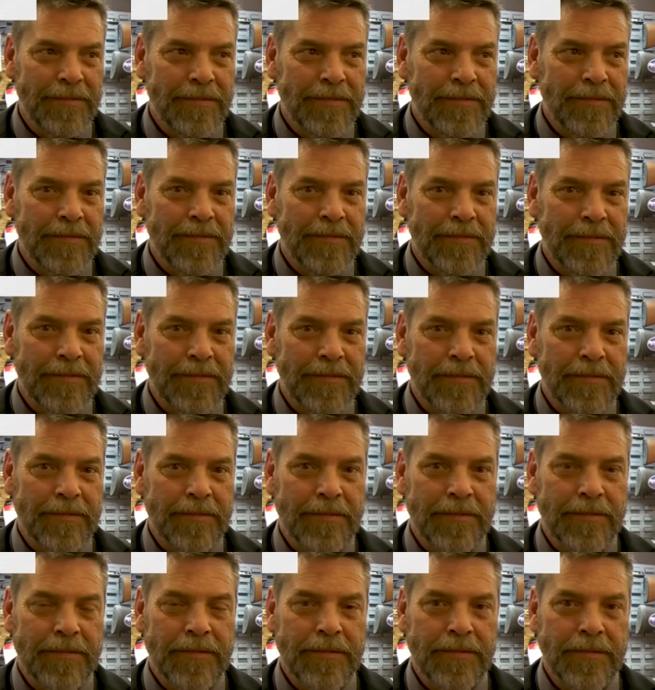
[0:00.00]

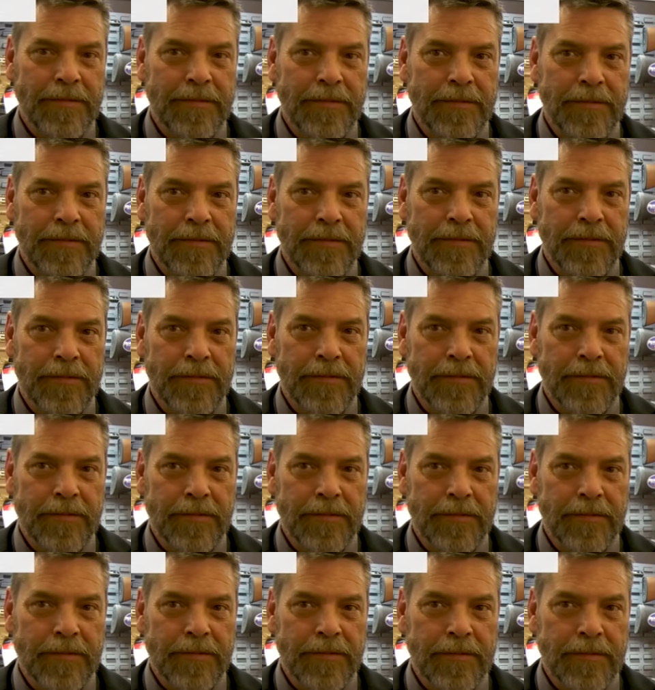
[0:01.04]

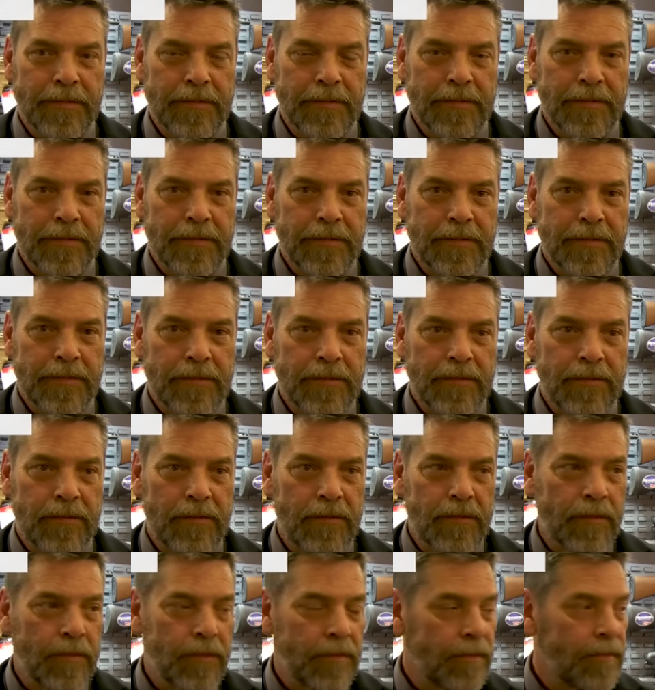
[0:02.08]

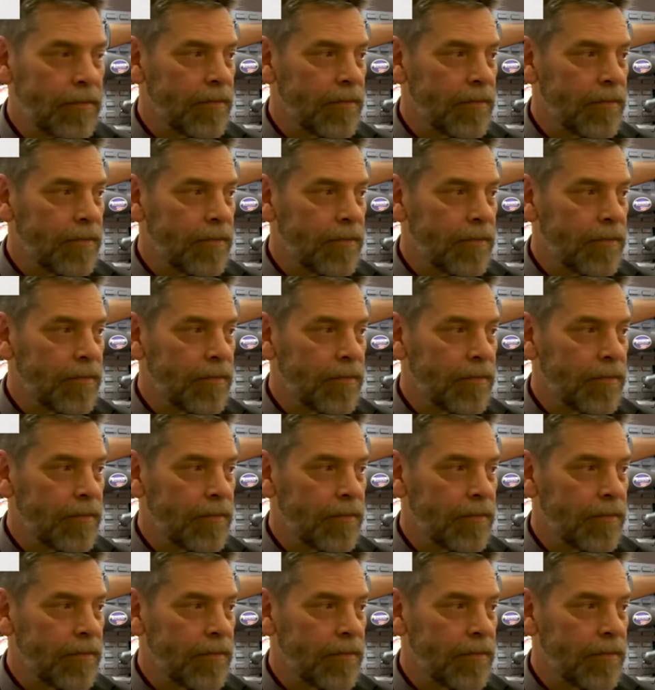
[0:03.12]
(silent)